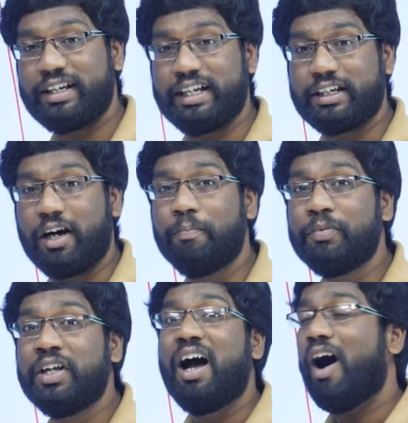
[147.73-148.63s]
theta,
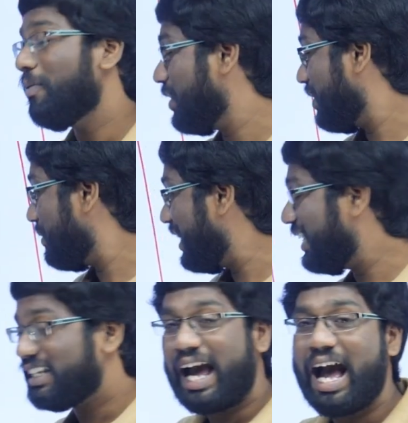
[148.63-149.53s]
it
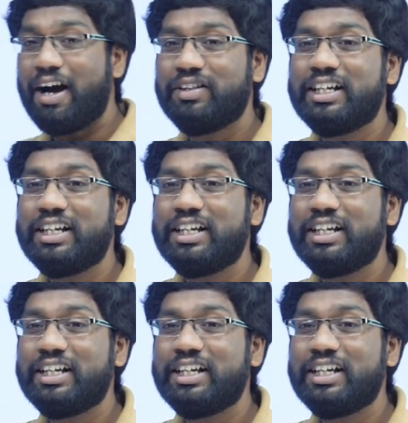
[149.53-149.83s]
have the